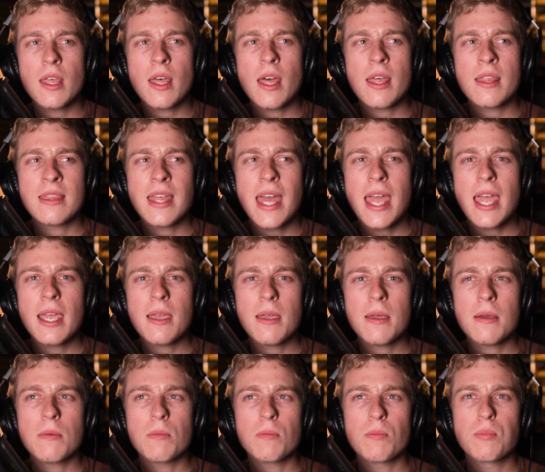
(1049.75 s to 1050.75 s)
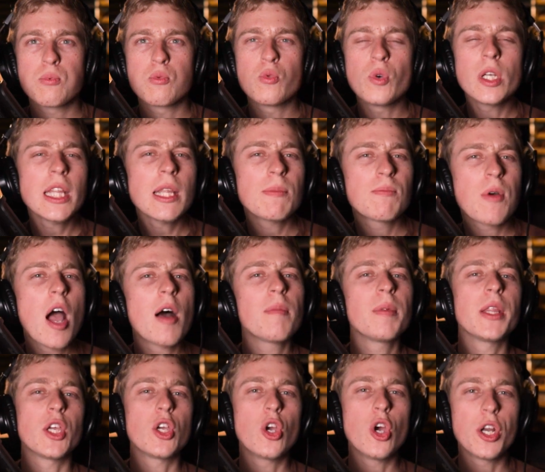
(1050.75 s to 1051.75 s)
they really
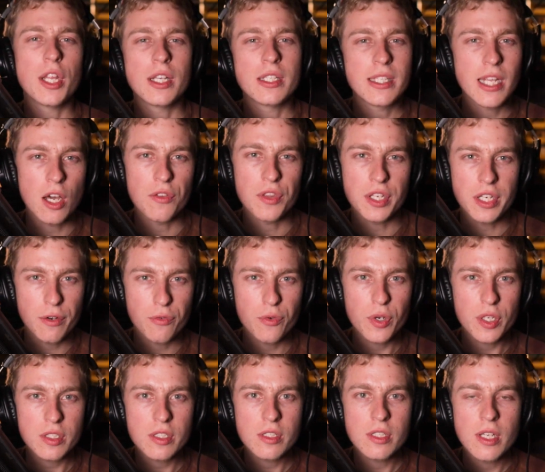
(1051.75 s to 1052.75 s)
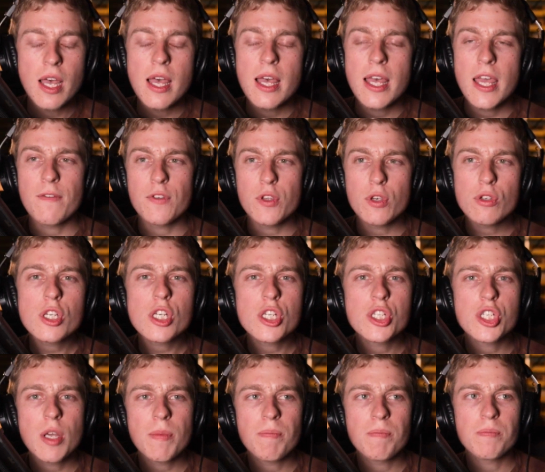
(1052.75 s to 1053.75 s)
probably couldn't tell the difference. If you just
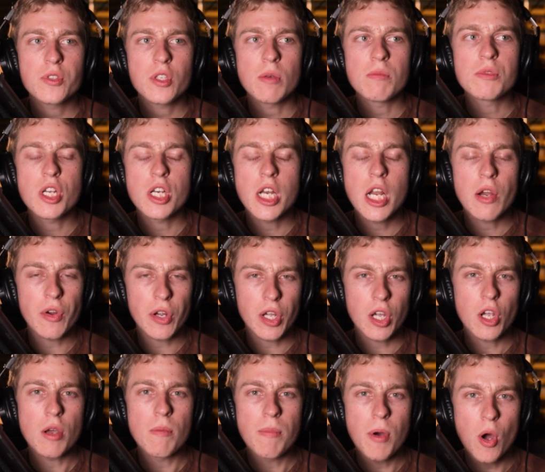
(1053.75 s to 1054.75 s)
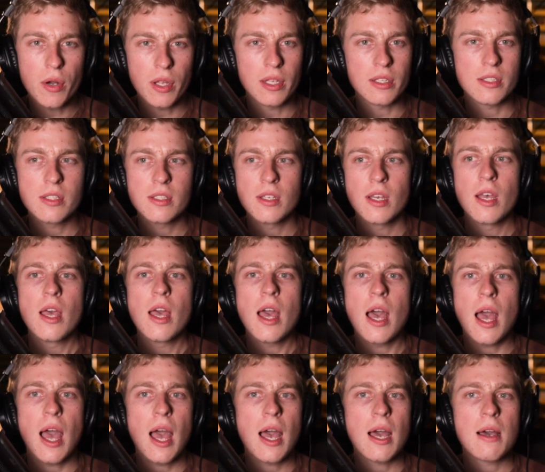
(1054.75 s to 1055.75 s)
ship some generic components,
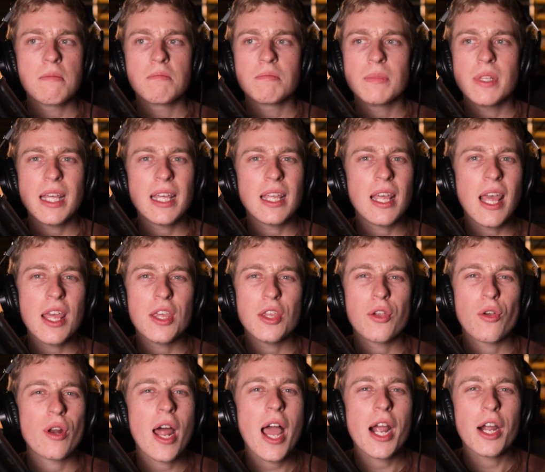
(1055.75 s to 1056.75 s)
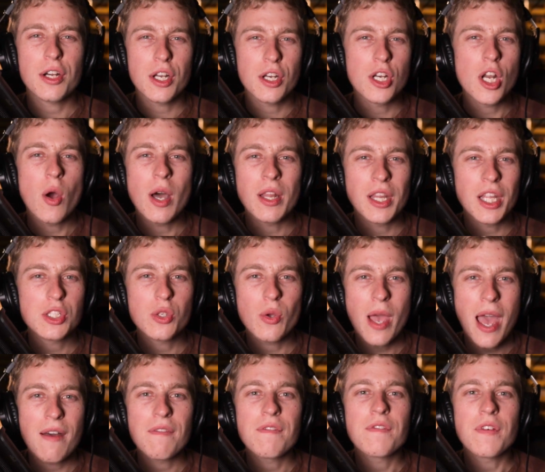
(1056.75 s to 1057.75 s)
you're not going to know unless you
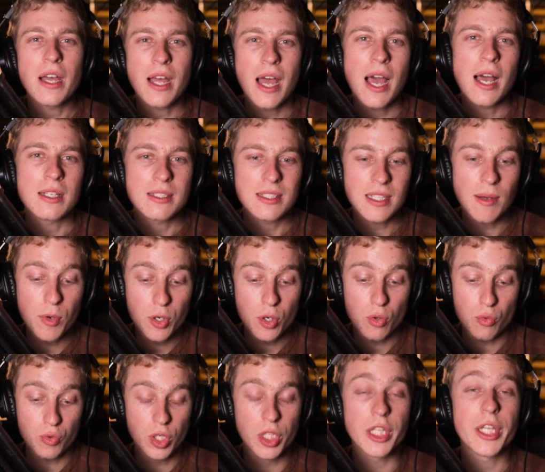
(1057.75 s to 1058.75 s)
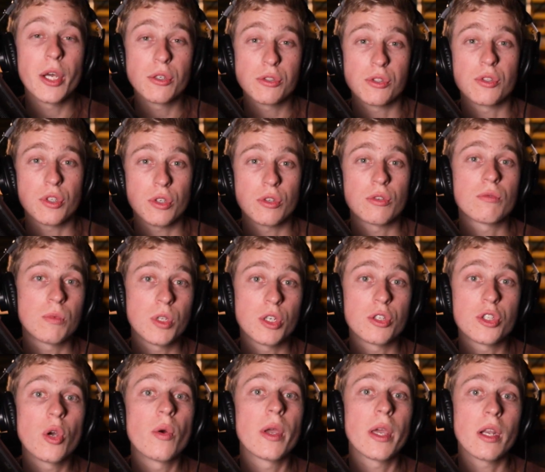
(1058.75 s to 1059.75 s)
have someone who really knows what they're
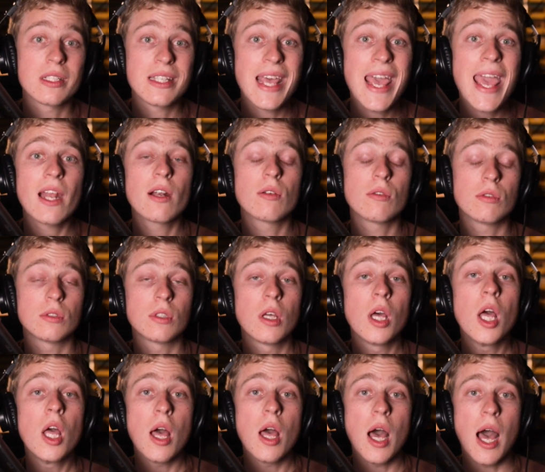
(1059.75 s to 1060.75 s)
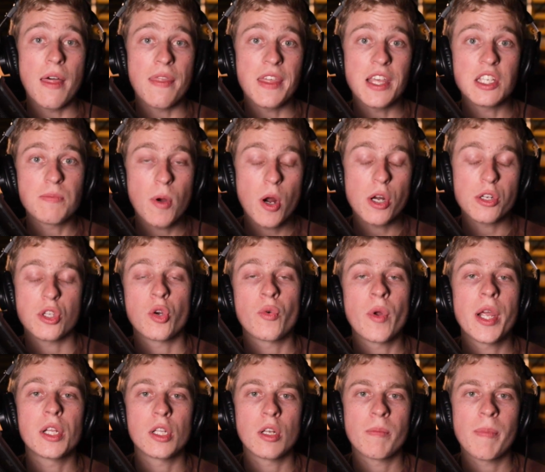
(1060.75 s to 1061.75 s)
doing and has handled these parts on a
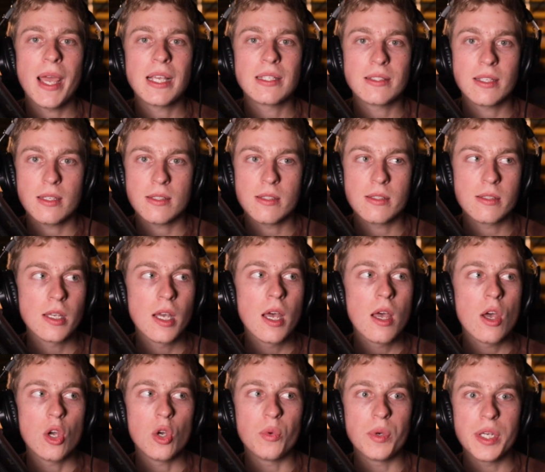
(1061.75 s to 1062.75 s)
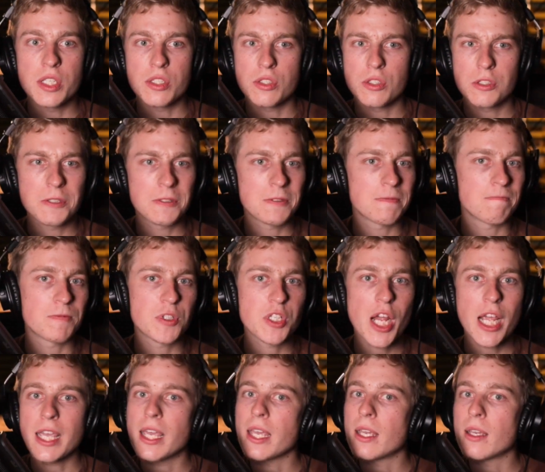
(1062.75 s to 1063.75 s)
regular basis, who is
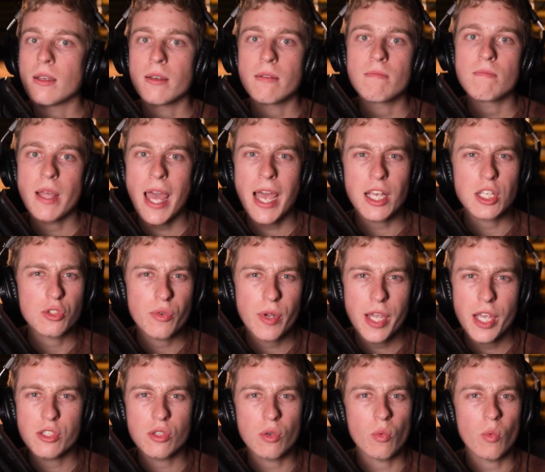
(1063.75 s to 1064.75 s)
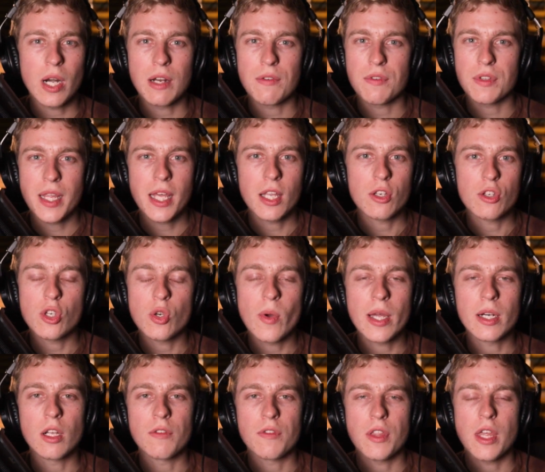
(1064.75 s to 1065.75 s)
checking X-rays or whatever they do. I
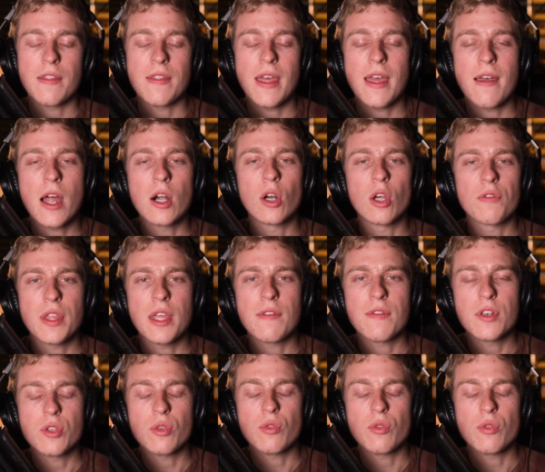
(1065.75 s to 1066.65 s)
don't know if they even do